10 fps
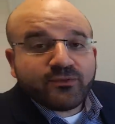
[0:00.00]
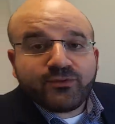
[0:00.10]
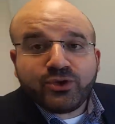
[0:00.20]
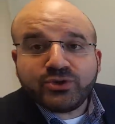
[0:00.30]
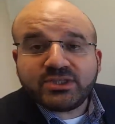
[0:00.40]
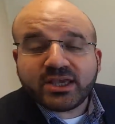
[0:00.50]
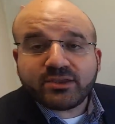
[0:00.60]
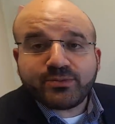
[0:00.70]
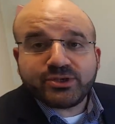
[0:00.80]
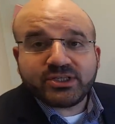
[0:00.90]
views the
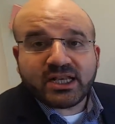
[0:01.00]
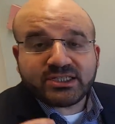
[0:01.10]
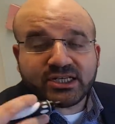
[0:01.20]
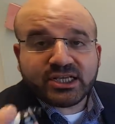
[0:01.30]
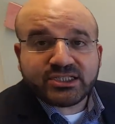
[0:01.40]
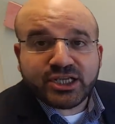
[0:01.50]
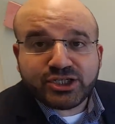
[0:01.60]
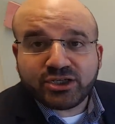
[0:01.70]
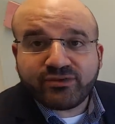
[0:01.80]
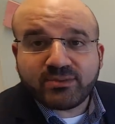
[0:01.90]
other person as an
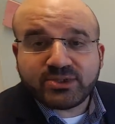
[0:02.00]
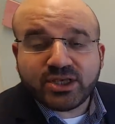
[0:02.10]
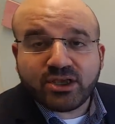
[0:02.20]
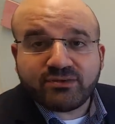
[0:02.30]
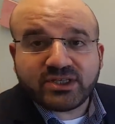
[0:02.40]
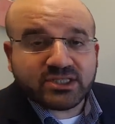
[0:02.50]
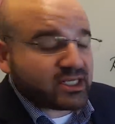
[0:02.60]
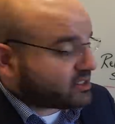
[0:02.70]
extension of themselves, as an